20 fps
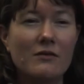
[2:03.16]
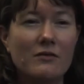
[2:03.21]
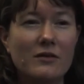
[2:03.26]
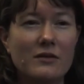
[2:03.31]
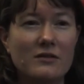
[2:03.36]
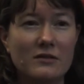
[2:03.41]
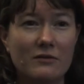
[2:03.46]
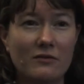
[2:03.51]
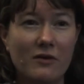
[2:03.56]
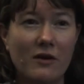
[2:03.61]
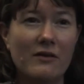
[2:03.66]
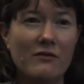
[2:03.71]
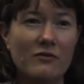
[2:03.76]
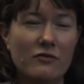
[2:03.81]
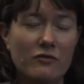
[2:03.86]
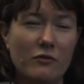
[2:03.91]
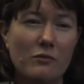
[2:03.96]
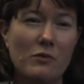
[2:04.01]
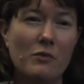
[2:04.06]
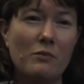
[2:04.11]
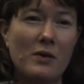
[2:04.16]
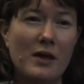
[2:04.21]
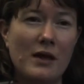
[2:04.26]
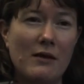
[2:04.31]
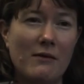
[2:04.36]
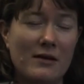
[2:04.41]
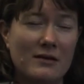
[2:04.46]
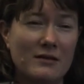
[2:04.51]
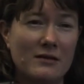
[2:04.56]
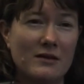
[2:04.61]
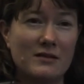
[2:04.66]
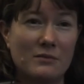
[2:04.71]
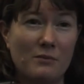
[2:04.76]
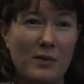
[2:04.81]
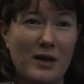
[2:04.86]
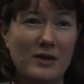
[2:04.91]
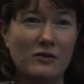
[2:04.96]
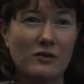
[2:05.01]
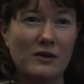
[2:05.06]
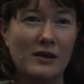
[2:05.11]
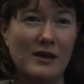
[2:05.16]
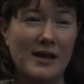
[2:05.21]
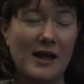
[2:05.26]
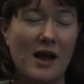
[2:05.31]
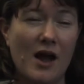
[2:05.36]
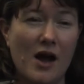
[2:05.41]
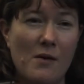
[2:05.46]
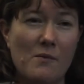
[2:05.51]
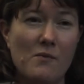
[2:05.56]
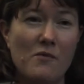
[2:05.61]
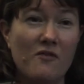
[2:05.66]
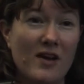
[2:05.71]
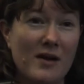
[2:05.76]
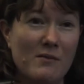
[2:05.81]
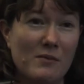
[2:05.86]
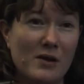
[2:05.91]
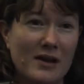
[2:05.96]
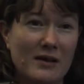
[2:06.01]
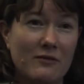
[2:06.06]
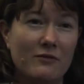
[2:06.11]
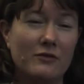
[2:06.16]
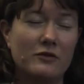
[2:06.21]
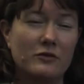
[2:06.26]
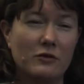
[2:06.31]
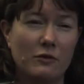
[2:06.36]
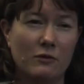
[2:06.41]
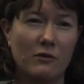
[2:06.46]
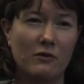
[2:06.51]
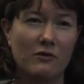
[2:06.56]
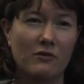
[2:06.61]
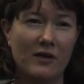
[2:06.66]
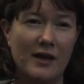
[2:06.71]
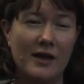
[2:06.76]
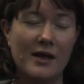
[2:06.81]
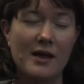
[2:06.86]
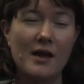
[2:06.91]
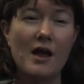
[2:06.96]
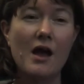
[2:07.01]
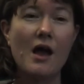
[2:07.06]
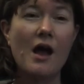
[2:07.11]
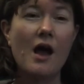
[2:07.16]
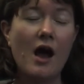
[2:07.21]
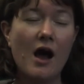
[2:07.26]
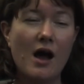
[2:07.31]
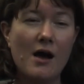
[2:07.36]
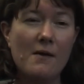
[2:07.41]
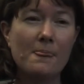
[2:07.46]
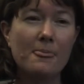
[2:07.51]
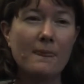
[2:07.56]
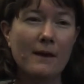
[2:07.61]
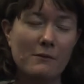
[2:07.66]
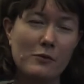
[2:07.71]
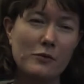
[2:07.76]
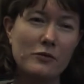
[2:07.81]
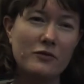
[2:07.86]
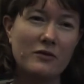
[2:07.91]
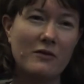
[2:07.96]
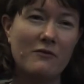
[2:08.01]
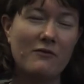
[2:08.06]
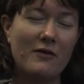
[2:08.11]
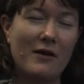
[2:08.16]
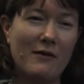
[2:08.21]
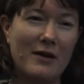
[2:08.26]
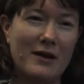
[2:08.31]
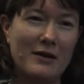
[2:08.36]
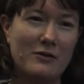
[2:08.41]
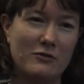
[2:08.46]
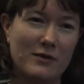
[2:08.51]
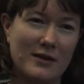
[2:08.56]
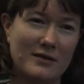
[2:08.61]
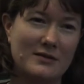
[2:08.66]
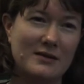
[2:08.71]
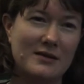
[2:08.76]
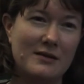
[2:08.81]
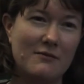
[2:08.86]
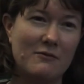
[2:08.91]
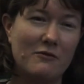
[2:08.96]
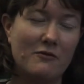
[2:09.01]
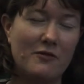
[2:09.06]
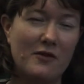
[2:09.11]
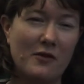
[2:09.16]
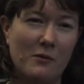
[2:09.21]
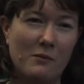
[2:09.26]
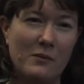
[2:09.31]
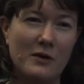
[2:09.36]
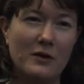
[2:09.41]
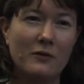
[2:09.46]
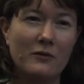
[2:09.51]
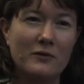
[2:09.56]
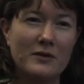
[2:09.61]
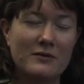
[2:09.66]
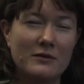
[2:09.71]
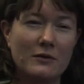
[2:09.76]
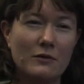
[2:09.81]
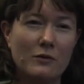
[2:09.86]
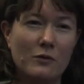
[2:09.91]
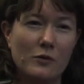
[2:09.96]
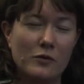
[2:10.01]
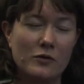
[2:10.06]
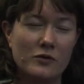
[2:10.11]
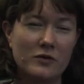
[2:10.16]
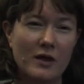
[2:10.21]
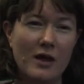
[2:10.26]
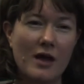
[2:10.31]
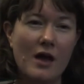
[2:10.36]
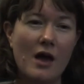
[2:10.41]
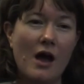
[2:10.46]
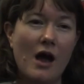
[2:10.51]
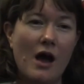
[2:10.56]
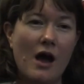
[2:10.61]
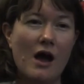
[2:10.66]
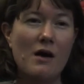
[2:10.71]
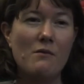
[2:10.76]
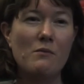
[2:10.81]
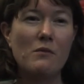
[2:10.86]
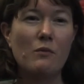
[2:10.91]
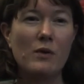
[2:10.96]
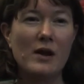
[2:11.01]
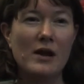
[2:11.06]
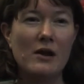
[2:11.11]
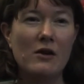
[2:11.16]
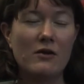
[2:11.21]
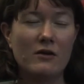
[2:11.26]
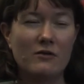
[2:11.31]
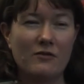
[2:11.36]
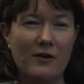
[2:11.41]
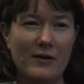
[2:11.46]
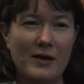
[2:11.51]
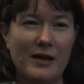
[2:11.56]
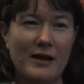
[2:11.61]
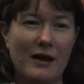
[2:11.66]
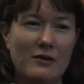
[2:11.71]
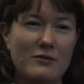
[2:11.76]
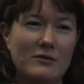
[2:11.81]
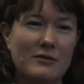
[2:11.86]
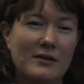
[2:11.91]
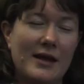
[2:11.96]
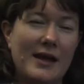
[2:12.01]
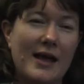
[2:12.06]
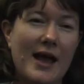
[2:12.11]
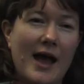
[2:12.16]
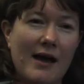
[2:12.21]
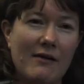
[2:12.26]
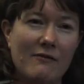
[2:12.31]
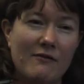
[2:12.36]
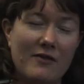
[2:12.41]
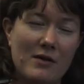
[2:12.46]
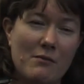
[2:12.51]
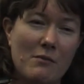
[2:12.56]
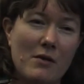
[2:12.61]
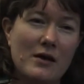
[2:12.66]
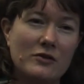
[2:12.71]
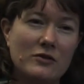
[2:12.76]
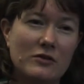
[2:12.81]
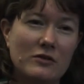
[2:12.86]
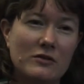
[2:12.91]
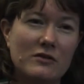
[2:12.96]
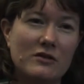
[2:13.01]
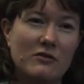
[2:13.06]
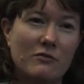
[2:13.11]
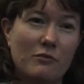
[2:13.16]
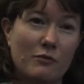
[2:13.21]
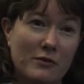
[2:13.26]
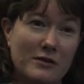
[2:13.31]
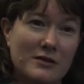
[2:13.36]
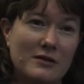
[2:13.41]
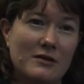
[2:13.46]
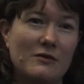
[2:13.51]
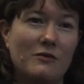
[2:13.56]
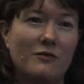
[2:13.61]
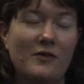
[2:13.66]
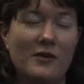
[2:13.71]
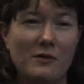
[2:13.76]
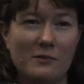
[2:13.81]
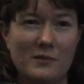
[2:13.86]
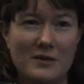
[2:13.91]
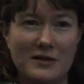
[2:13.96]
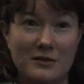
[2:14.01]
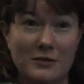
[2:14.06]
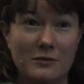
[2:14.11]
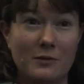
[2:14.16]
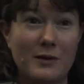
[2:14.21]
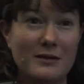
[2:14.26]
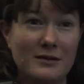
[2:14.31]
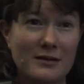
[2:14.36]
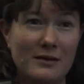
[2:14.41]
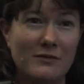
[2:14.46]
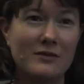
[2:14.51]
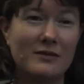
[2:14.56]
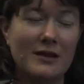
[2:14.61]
that survives from the period, and especially family photography. I'm also very interested in film, and on this course we look very closely at the emergence of British film in the 20th